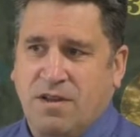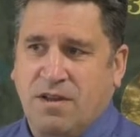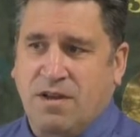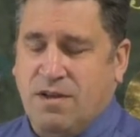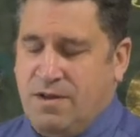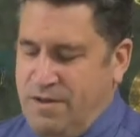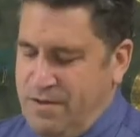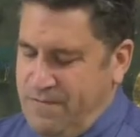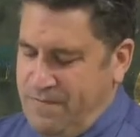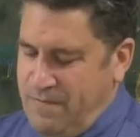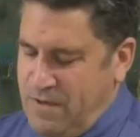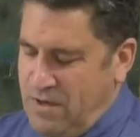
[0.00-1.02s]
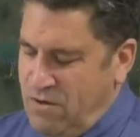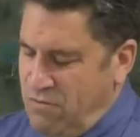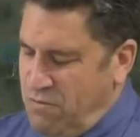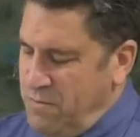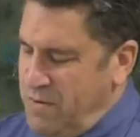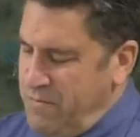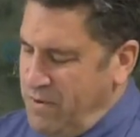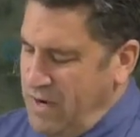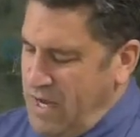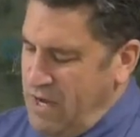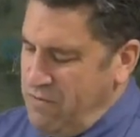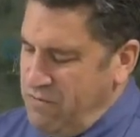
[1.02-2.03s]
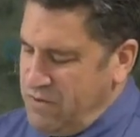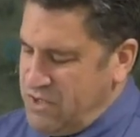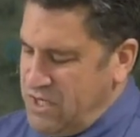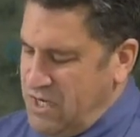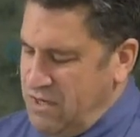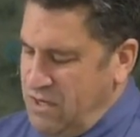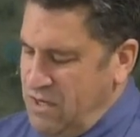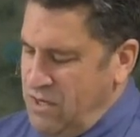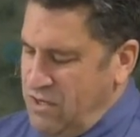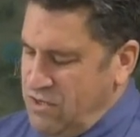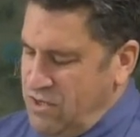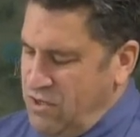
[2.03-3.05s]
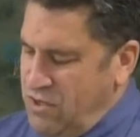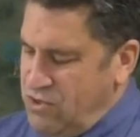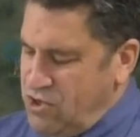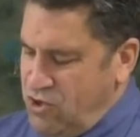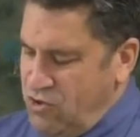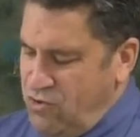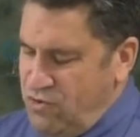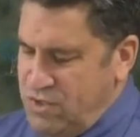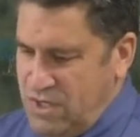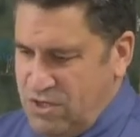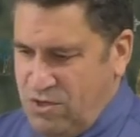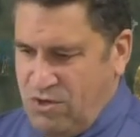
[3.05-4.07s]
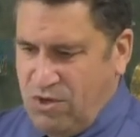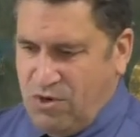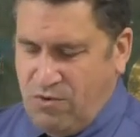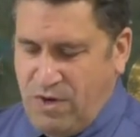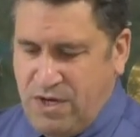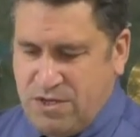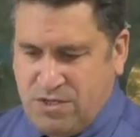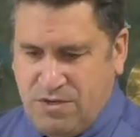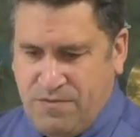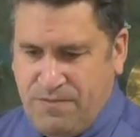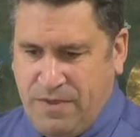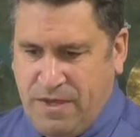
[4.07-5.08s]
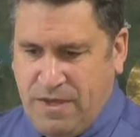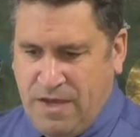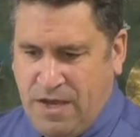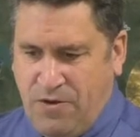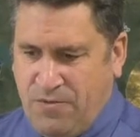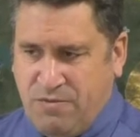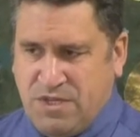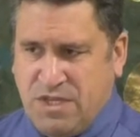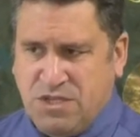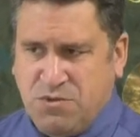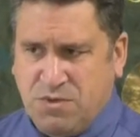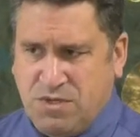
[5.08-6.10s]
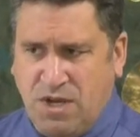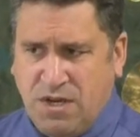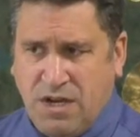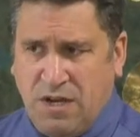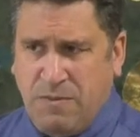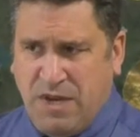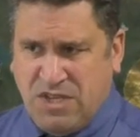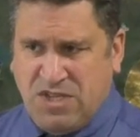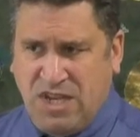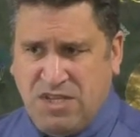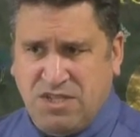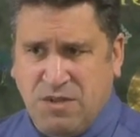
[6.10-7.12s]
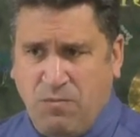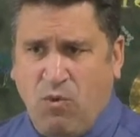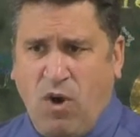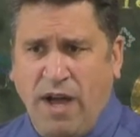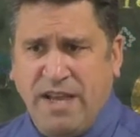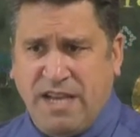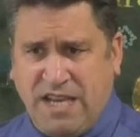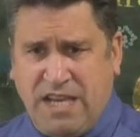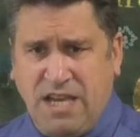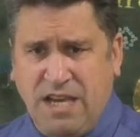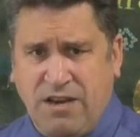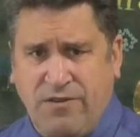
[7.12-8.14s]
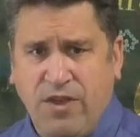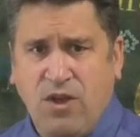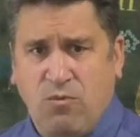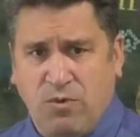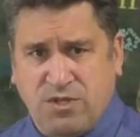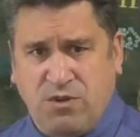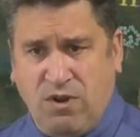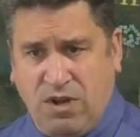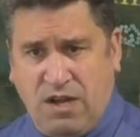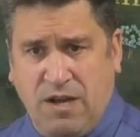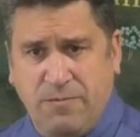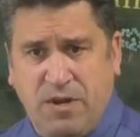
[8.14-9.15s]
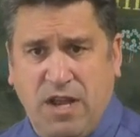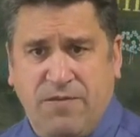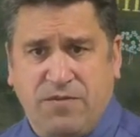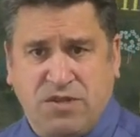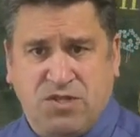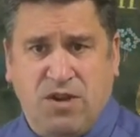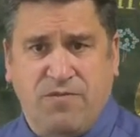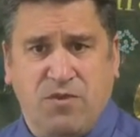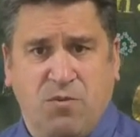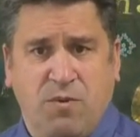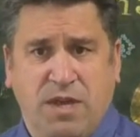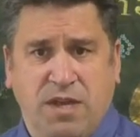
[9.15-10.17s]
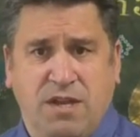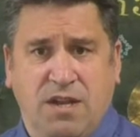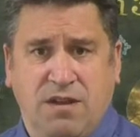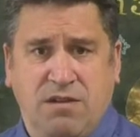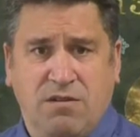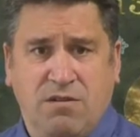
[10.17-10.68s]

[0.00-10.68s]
Uh, remember how it was said to the Jews and to the Greeks how was this was not going to make sense to them why a king was going to come and have to suffer the way he did